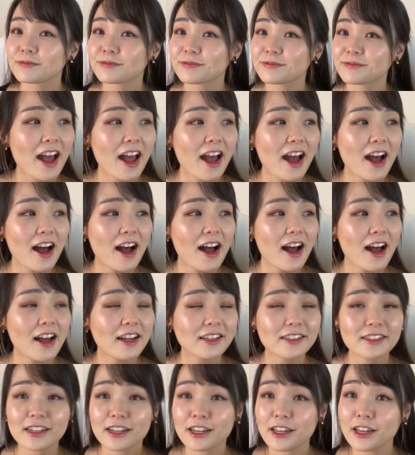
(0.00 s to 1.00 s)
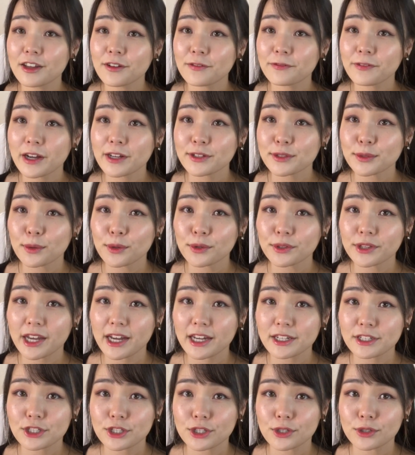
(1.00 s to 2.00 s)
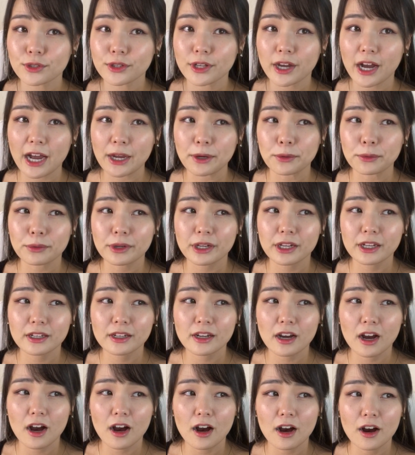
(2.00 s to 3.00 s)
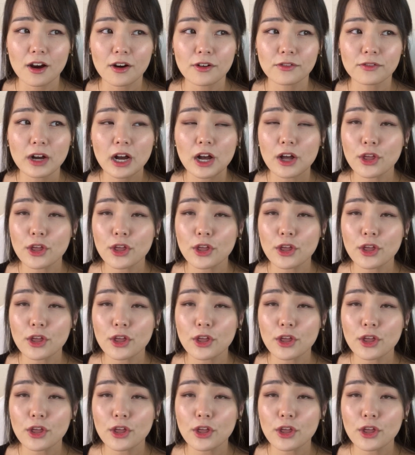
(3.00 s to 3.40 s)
And if I told that to the Irene of